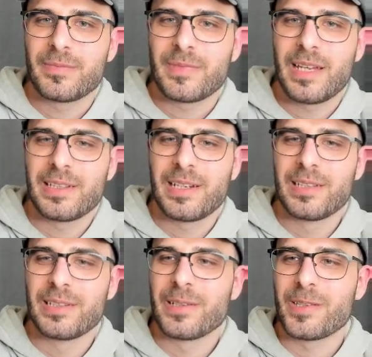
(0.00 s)
And then a
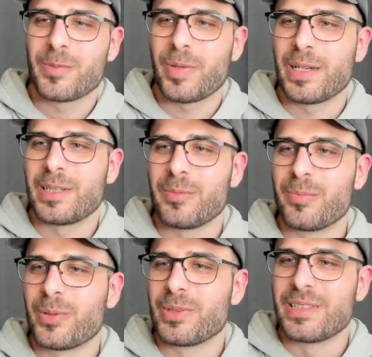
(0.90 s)
little spiky
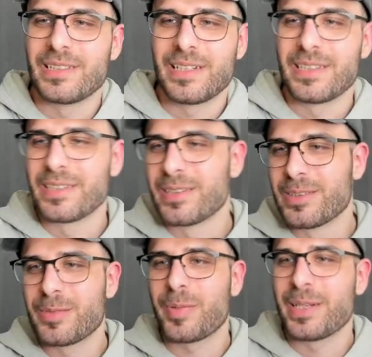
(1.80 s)
ball at the end, a little
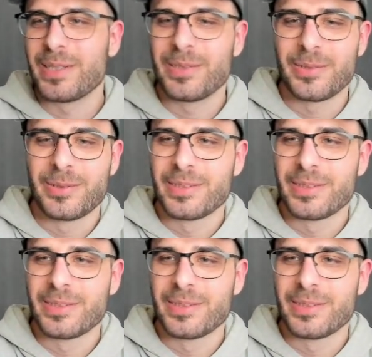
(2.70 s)
spiky dude.